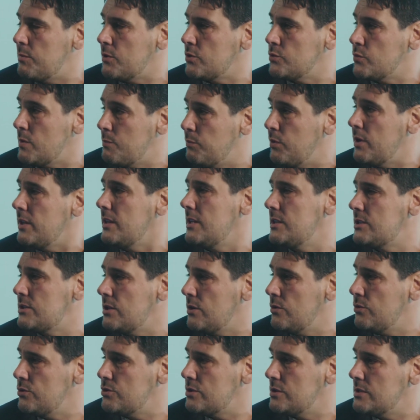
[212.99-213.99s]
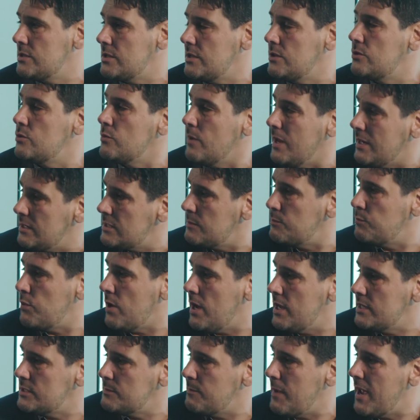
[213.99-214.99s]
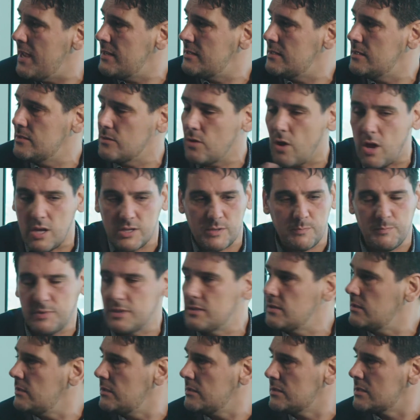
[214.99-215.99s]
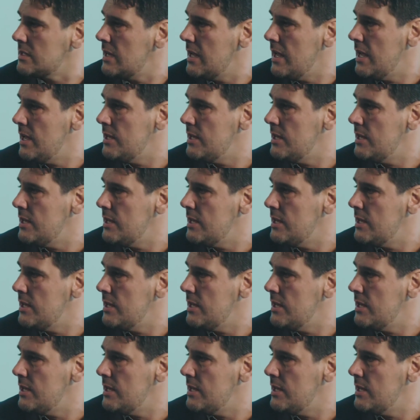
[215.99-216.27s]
Because we're putting these solutions into enterprise spaces, hospitals,